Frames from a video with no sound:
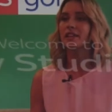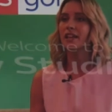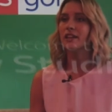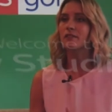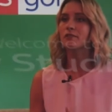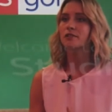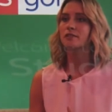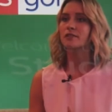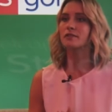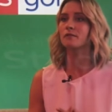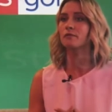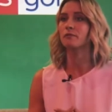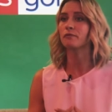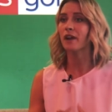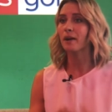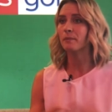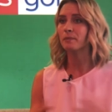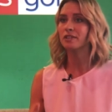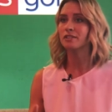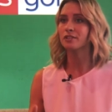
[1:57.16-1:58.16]
gives
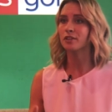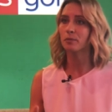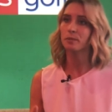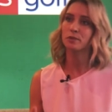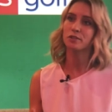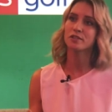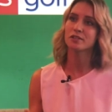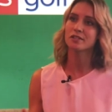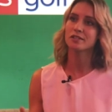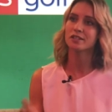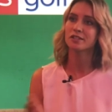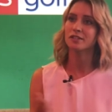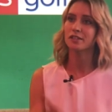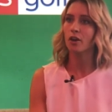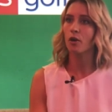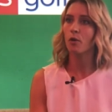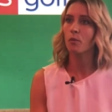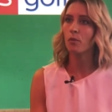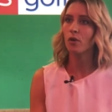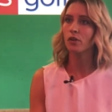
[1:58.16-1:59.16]
families the opportunity to
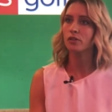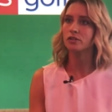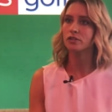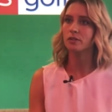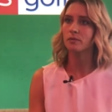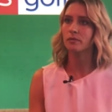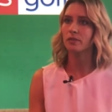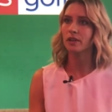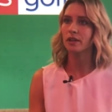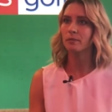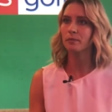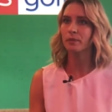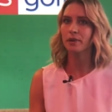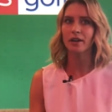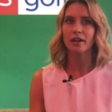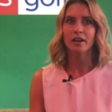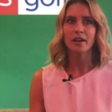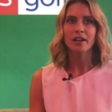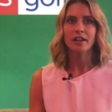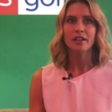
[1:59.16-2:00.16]
go and watch something.
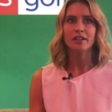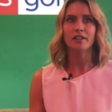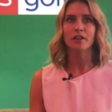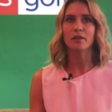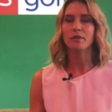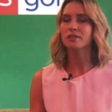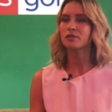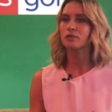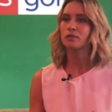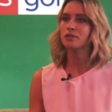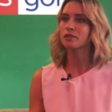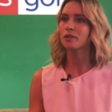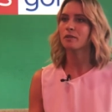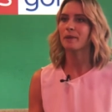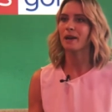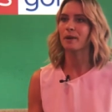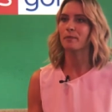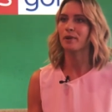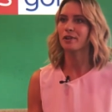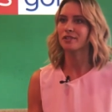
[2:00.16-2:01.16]
But, you know, it's also
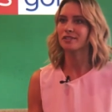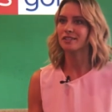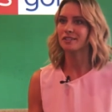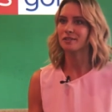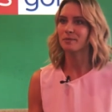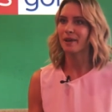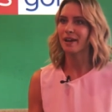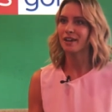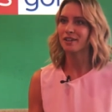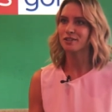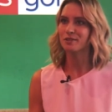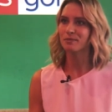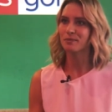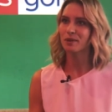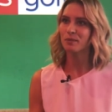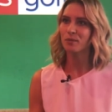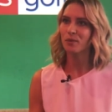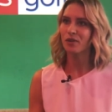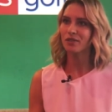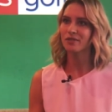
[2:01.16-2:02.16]
about participation.
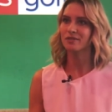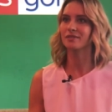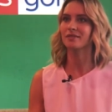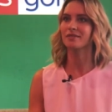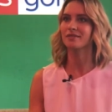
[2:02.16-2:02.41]
We want